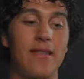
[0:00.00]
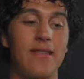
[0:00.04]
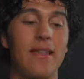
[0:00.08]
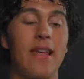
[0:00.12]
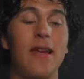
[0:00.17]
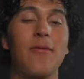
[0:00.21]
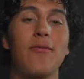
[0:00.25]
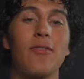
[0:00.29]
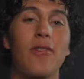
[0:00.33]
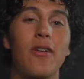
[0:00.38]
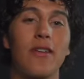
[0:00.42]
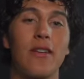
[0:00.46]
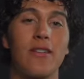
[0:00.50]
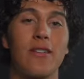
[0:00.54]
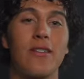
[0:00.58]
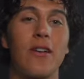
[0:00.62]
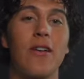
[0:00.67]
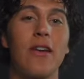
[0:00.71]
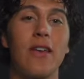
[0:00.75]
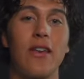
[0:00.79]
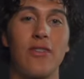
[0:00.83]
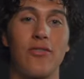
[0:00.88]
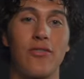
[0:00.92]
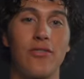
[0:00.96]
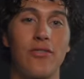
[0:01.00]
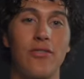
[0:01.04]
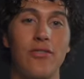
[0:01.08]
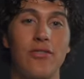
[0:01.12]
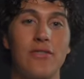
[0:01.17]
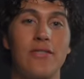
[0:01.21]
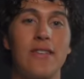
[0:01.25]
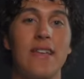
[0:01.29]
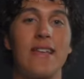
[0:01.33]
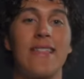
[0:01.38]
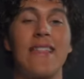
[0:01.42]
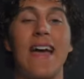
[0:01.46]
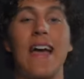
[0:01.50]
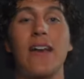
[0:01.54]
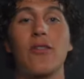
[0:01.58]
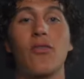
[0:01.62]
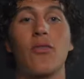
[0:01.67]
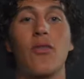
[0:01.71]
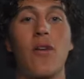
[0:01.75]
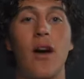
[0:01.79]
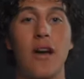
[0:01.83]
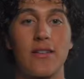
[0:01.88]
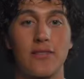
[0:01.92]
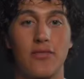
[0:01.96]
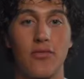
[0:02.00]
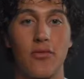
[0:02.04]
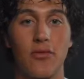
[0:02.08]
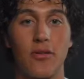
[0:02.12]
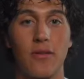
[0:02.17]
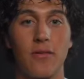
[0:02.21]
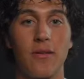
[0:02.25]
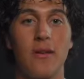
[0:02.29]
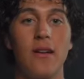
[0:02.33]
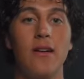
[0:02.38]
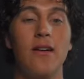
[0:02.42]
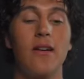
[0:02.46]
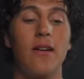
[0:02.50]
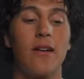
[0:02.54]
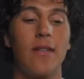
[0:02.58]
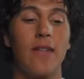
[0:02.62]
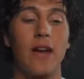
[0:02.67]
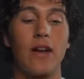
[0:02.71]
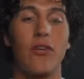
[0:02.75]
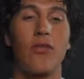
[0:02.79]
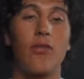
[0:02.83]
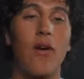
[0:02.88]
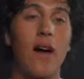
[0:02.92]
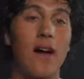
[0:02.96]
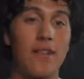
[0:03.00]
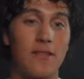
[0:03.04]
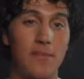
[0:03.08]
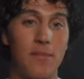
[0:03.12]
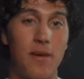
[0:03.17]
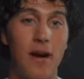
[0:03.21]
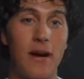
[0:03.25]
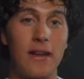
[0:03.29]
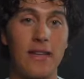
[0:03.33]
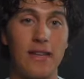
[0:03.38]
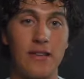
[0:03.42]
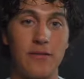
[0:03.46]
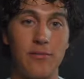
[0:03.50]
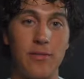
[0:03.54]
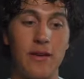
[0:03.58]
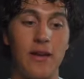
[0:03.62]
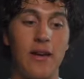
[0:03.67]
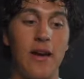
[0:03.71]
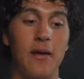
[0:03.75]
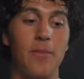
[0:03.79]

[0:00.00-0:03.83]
then we're going to start introducing that cross court, that cross body speed